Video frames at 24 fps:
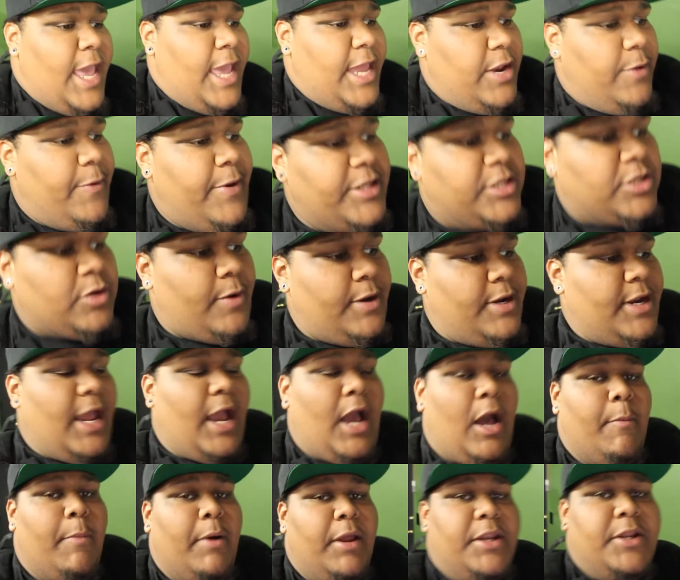Anyway, so right
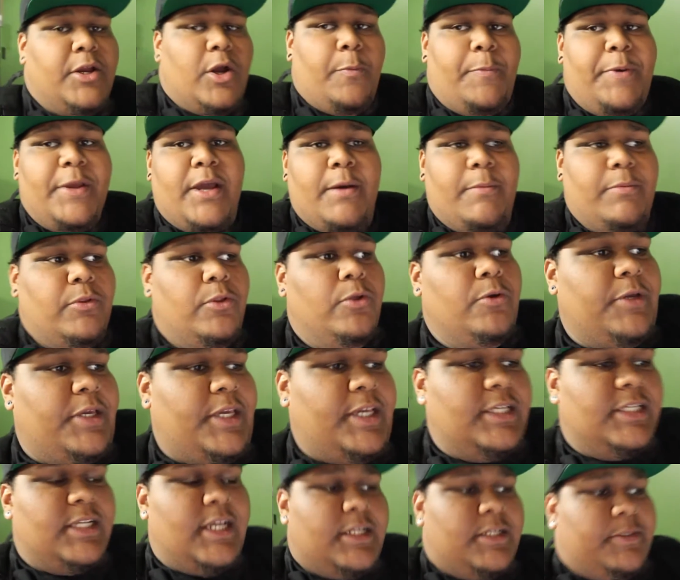now I'm about to go pick up Luke.
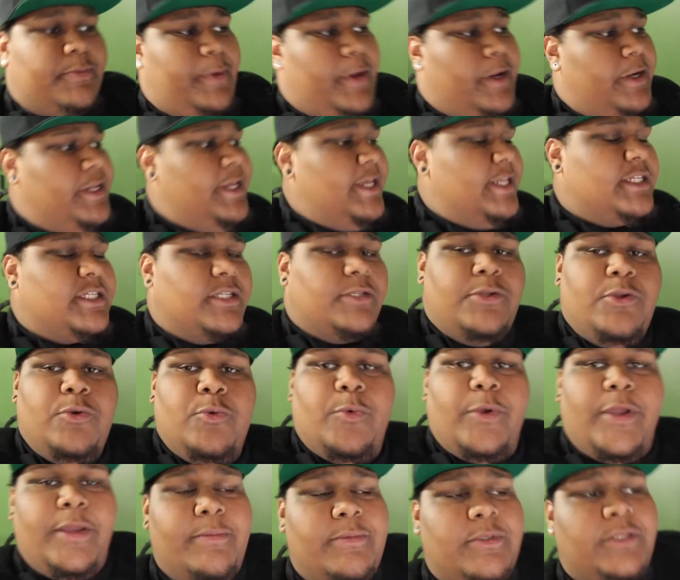He's about to get some new
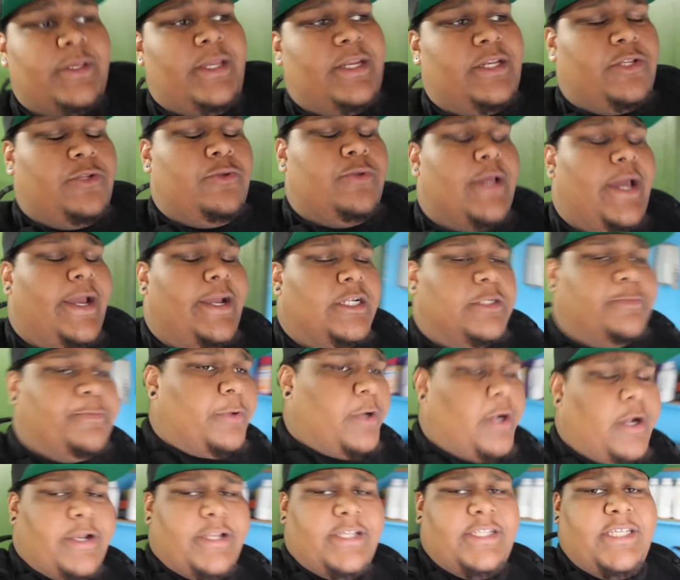rims and two tires
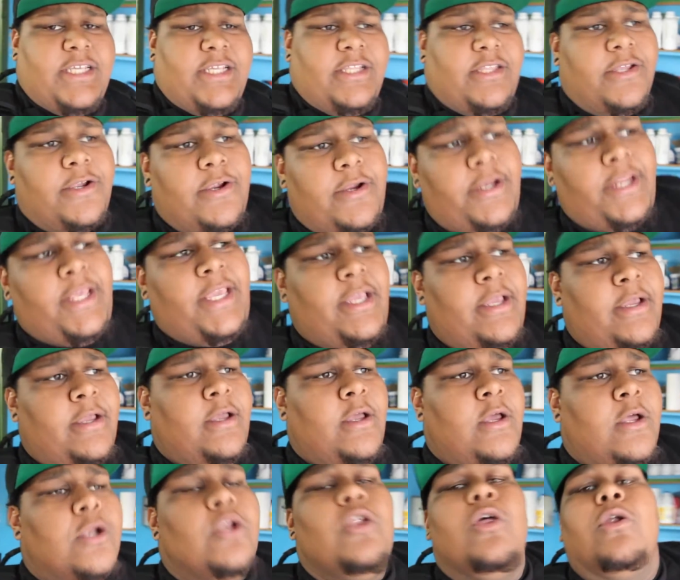put on his
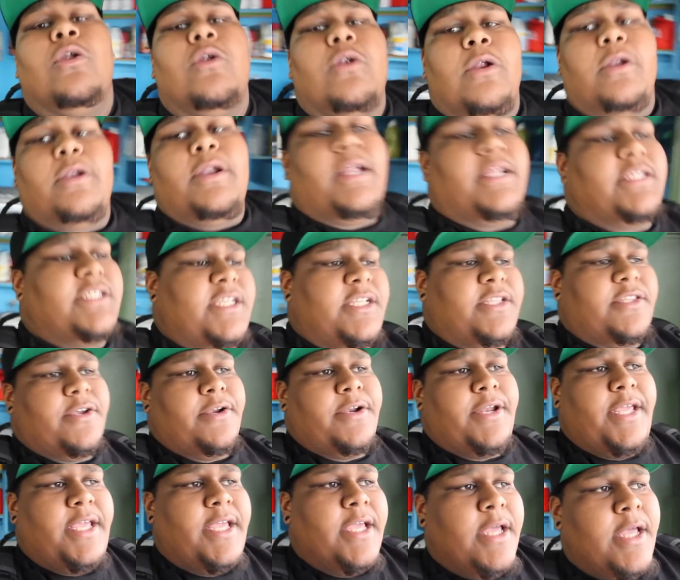E30. No, not his
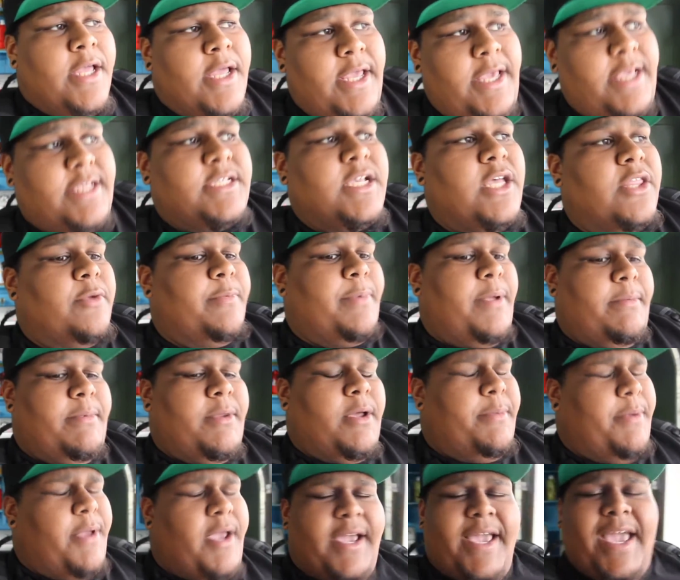E30. His other
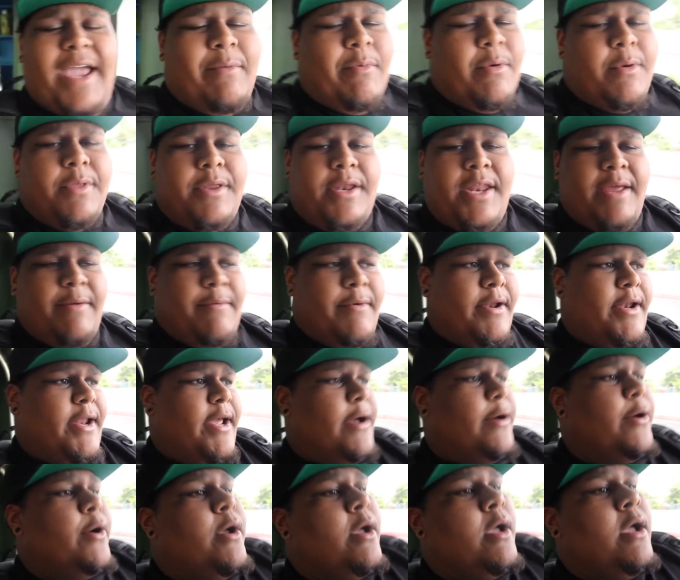BMW. I can't remember the name right
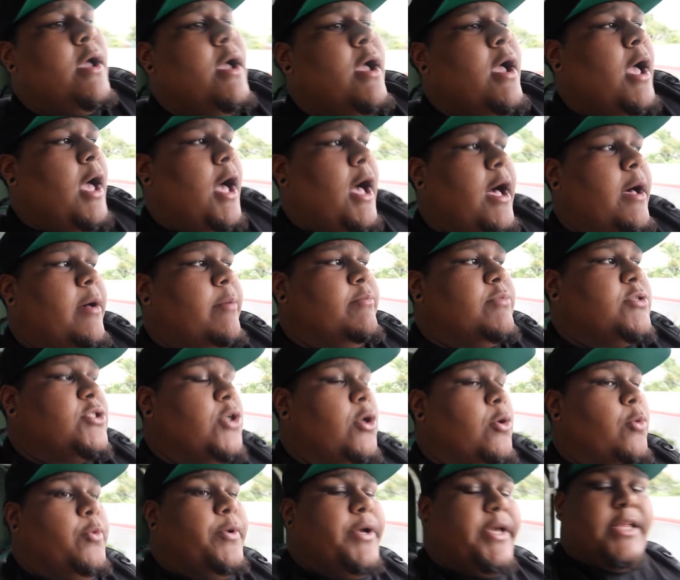now.
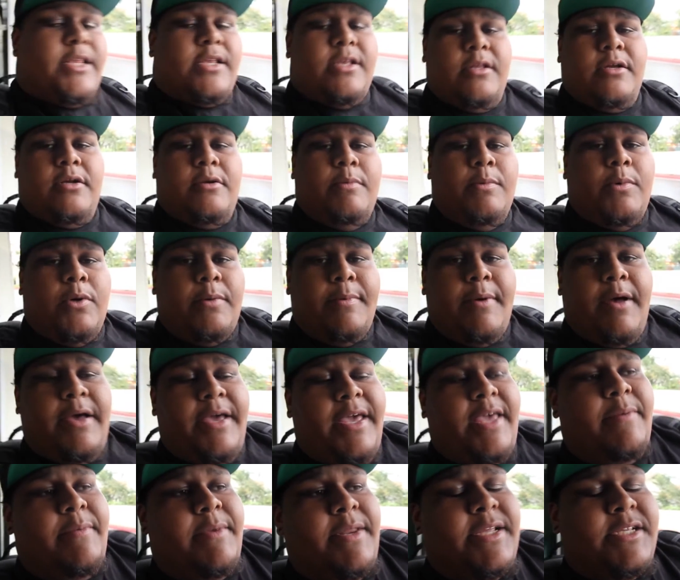So we get to learn more about
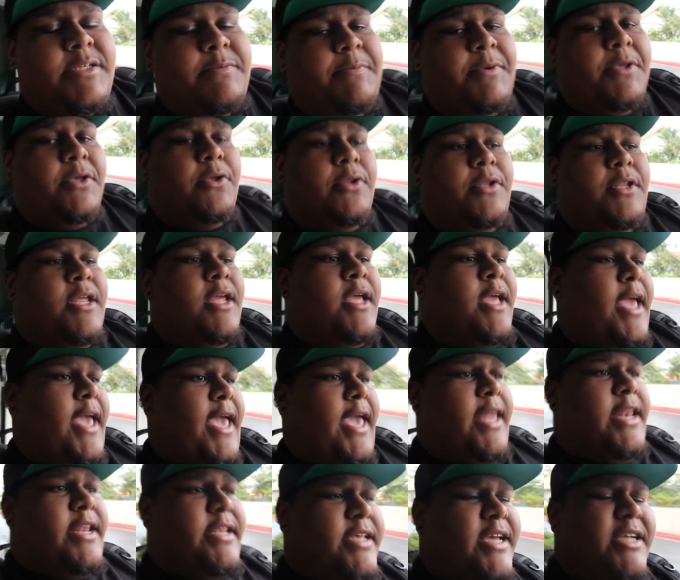him and his build
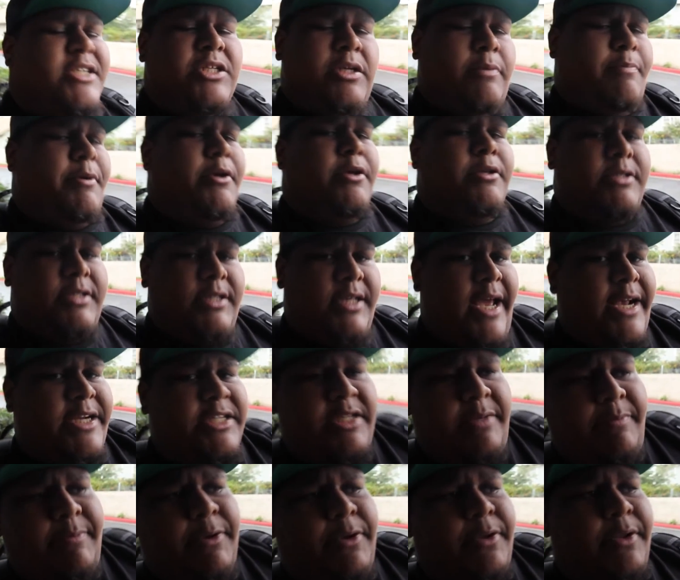and his actual builds. He's
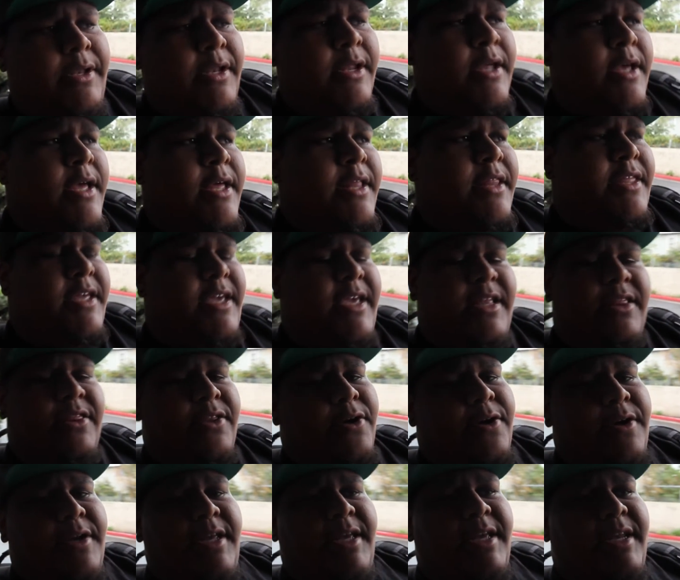actually built the
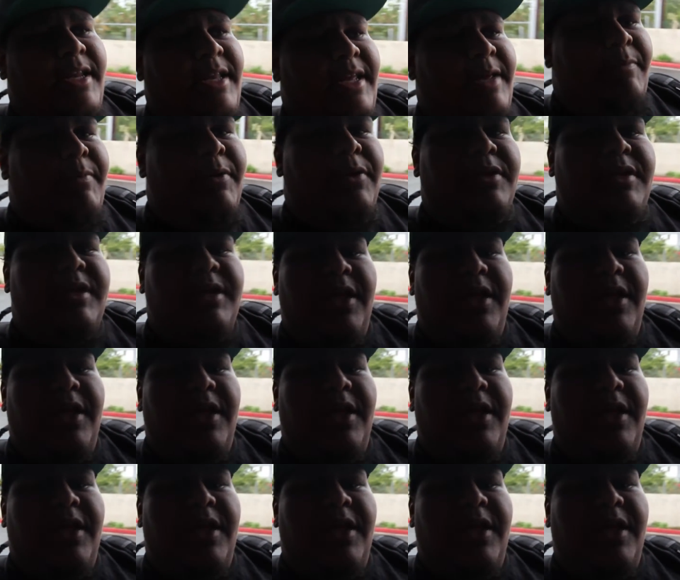E30 and he built